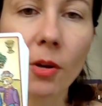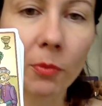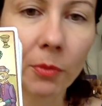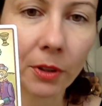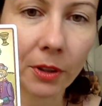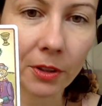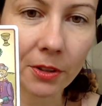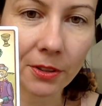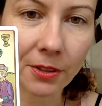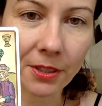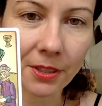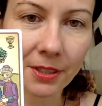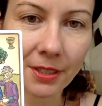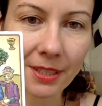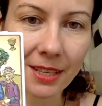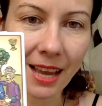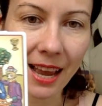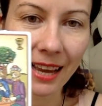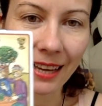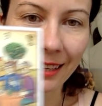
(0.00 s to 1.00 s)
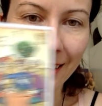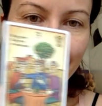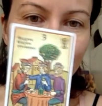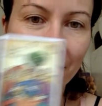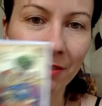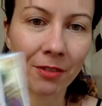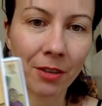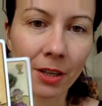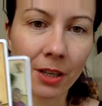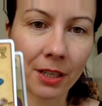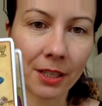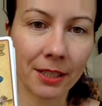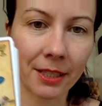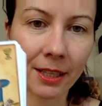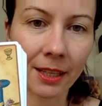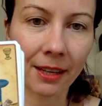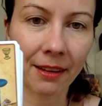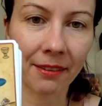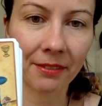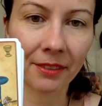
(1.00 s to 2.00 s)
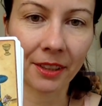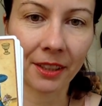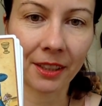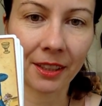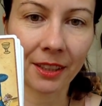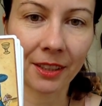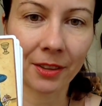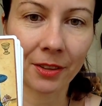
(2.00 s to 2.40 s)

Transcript: because this deck is very Slavic,